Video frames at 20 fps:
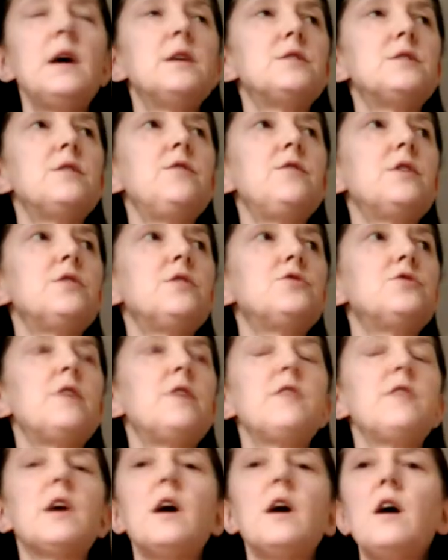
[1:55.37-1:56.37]
So if you can
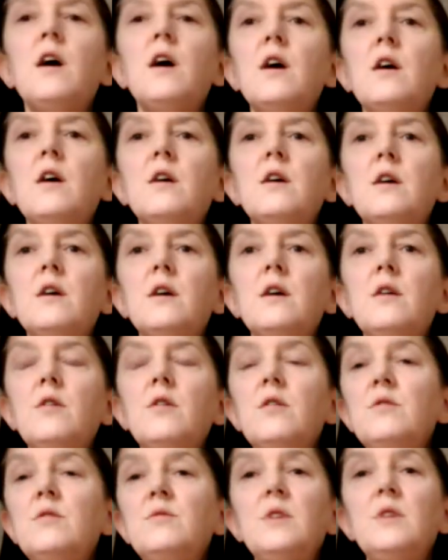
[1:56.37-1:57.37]
drive a car,
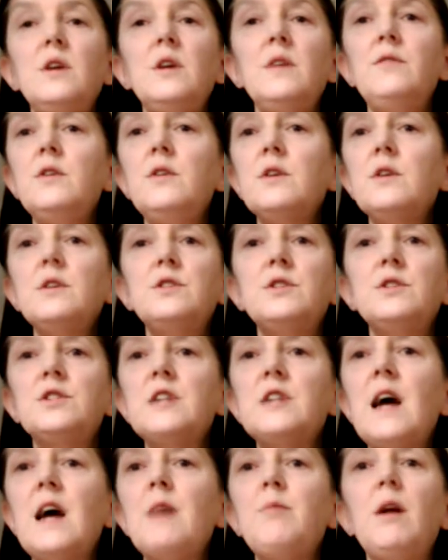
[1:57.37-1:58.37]
if you can
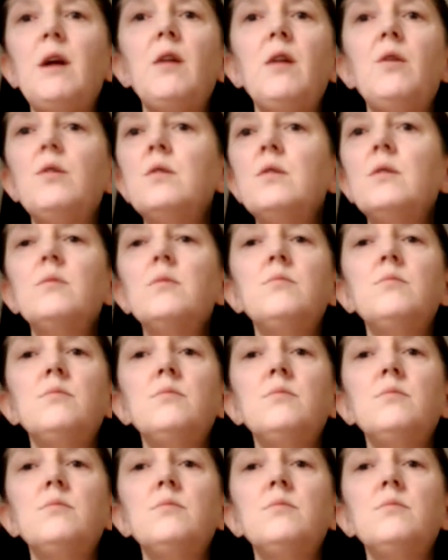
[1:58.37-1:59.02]
just tap along